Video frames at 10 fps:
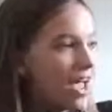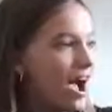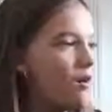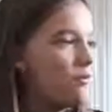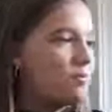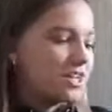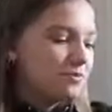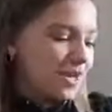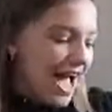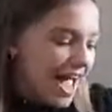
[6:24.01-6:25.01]
now
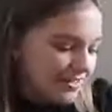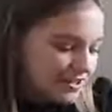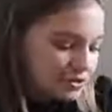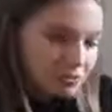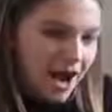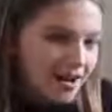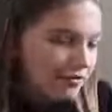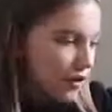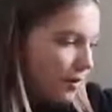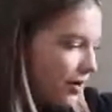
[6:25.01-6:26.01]
because we added this
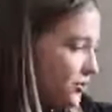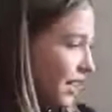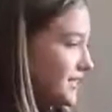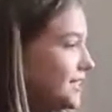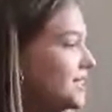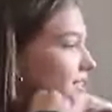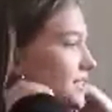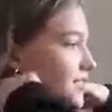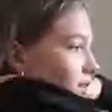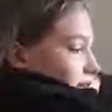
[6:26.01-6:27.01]
rack for all my dresses.
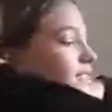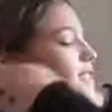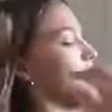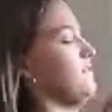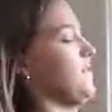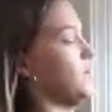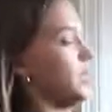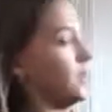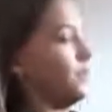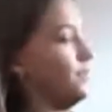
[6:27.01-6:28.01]
So let's see if I want
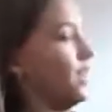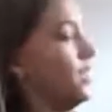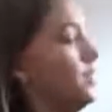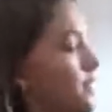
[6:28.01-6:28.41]
to get rid of any.